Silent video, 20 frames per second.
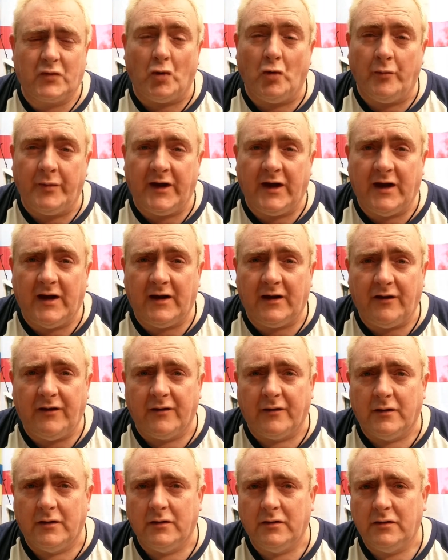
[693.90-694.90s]
It's going to be
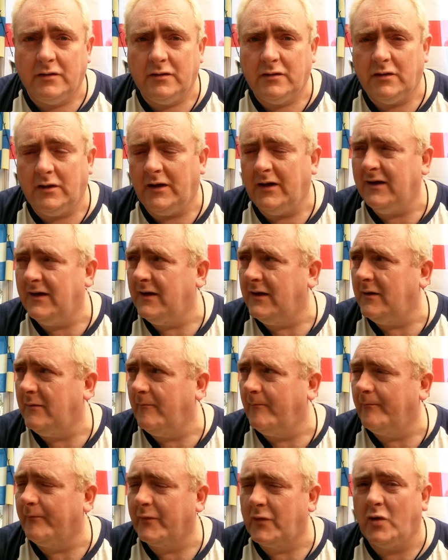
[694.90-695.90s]
hard
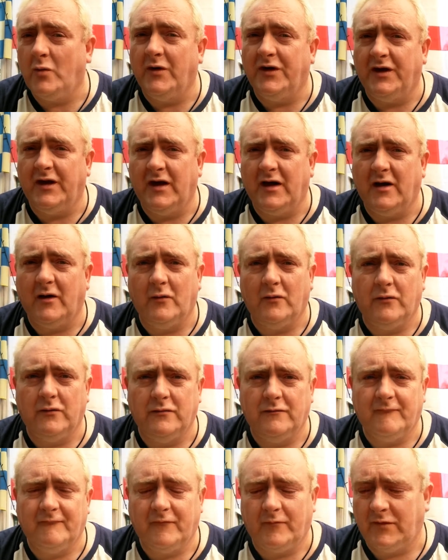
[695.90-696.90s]
coming
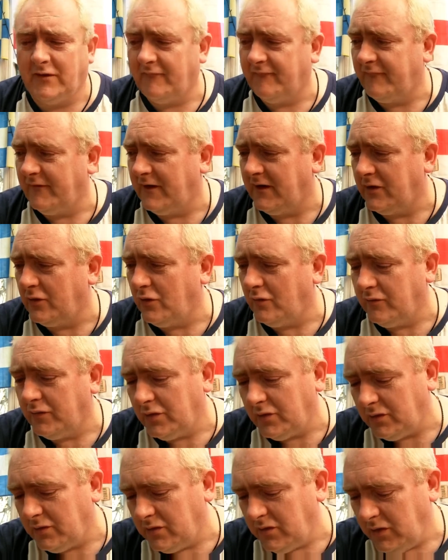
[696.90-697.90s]
down from that far
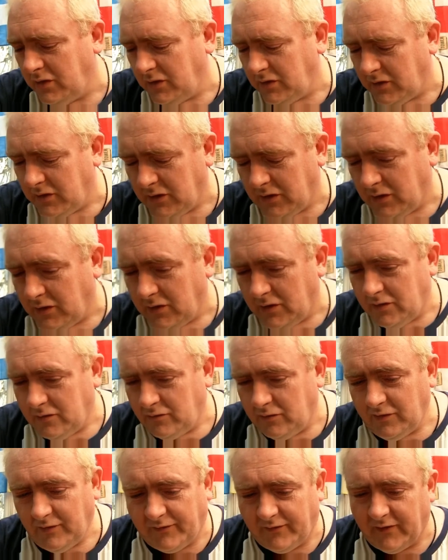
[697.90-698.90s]
up, but
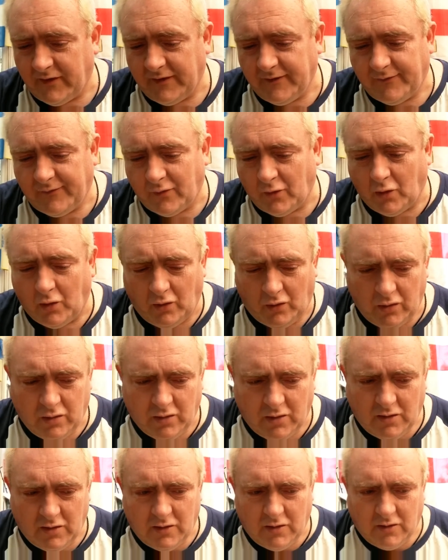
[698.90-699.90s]
we'll see. So
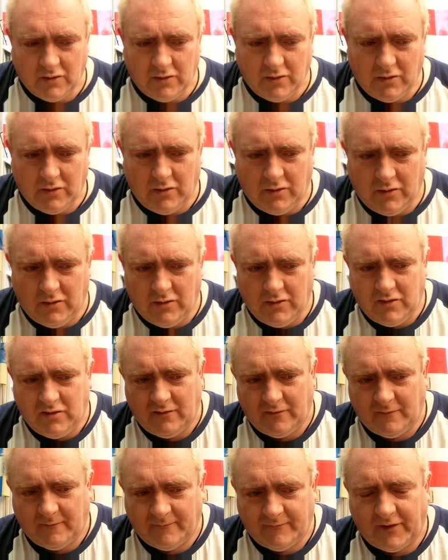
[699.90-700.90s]

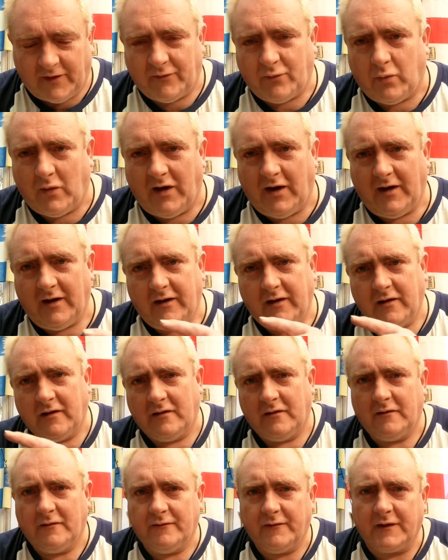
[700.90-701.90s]
that's why
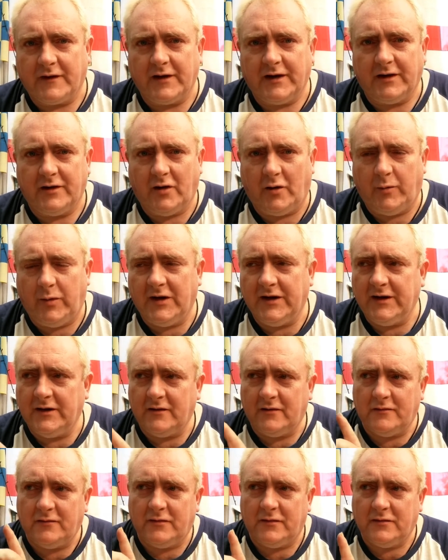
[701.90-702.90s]
the green hop
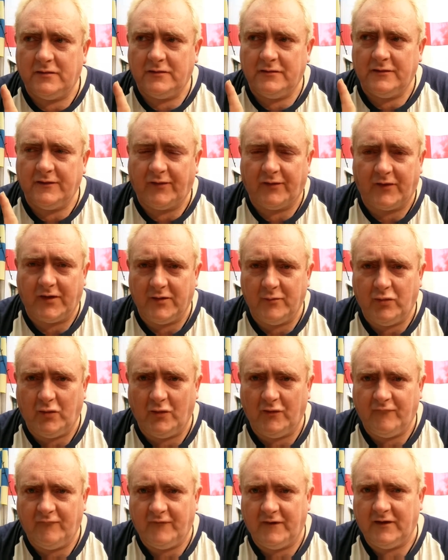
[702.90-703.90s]
ale is
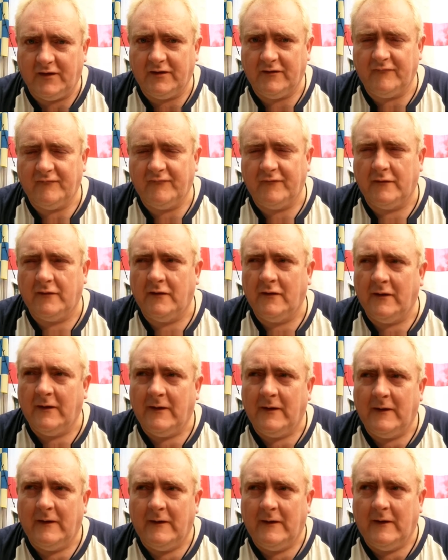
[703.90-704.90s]
3.5.
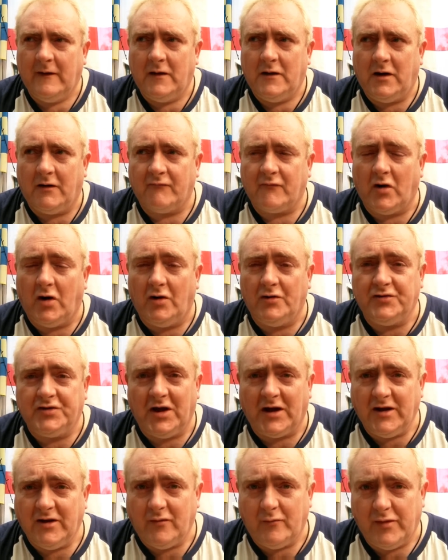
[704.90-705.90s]
I've got a
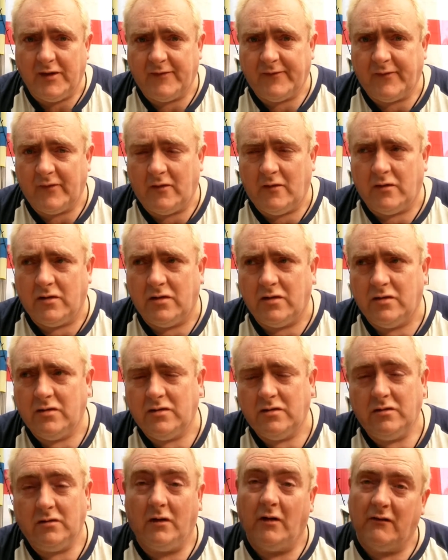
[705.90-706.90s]
diet bitter,
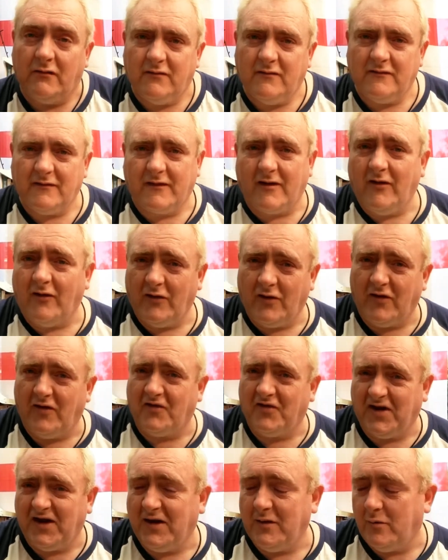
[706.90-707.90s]
I call
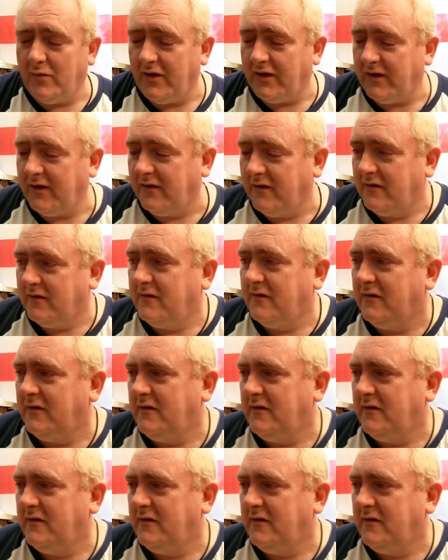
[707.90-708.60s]
it a DB,